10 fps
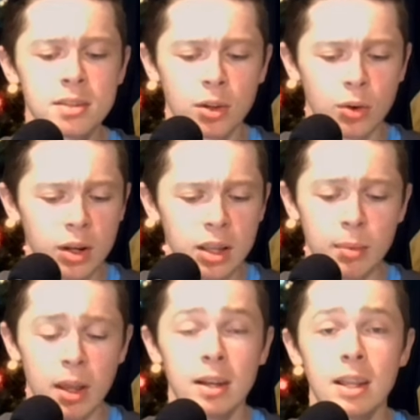and
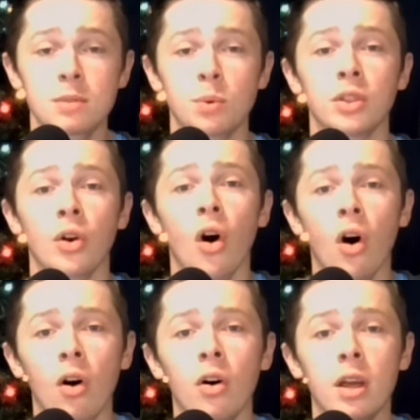cream, and guess what? They're
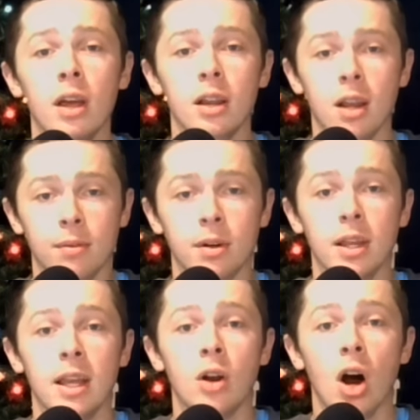all
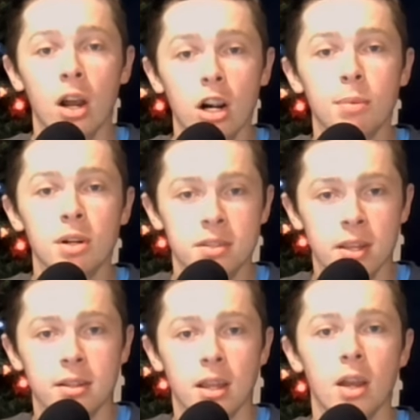covered in
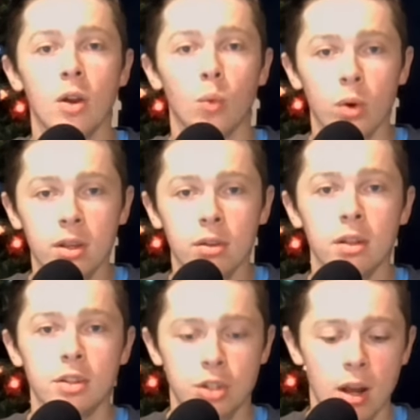100% real
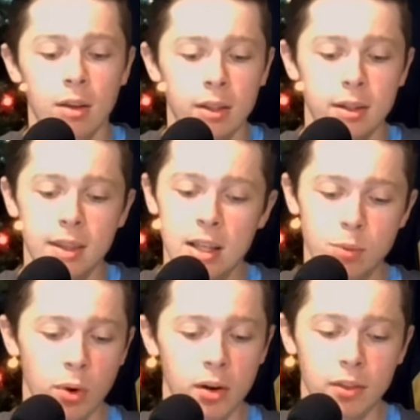chocolate. That's
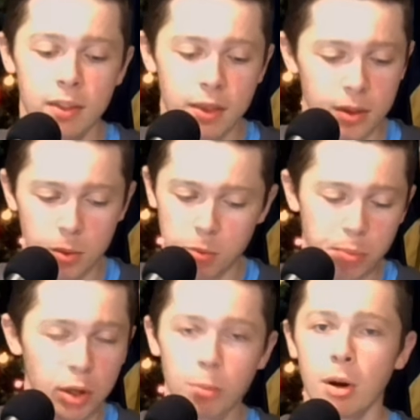where
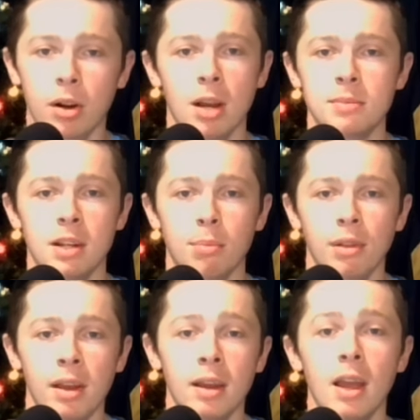Built Bar comes into
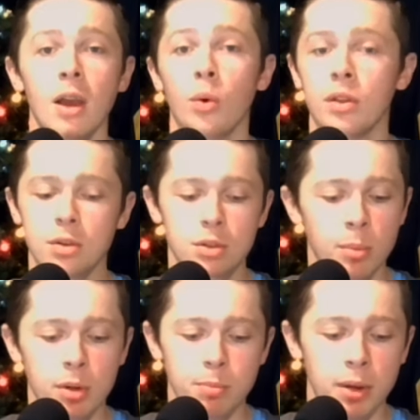play, where they're so
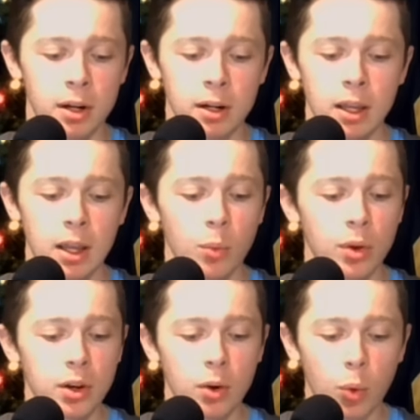much better.
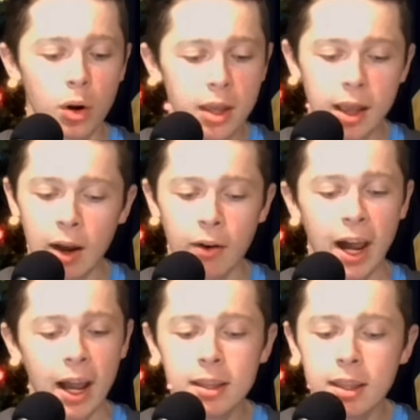Whether you're working out,
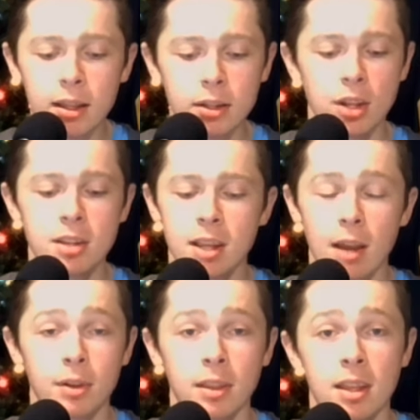hiking, chasing
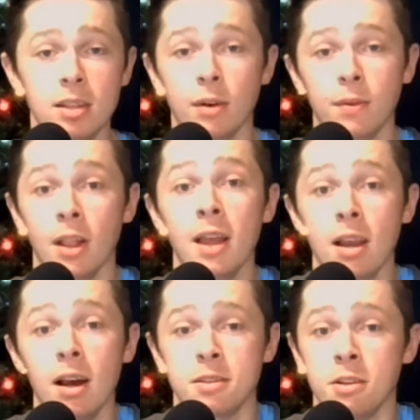after the kids, or if you're like
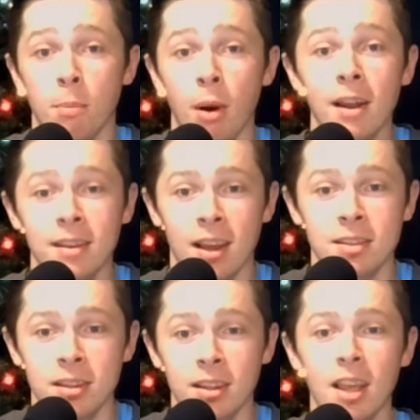us and you're
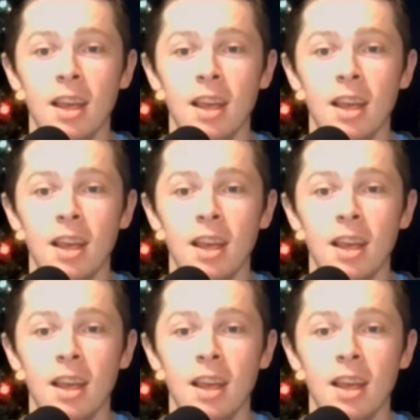podcasting,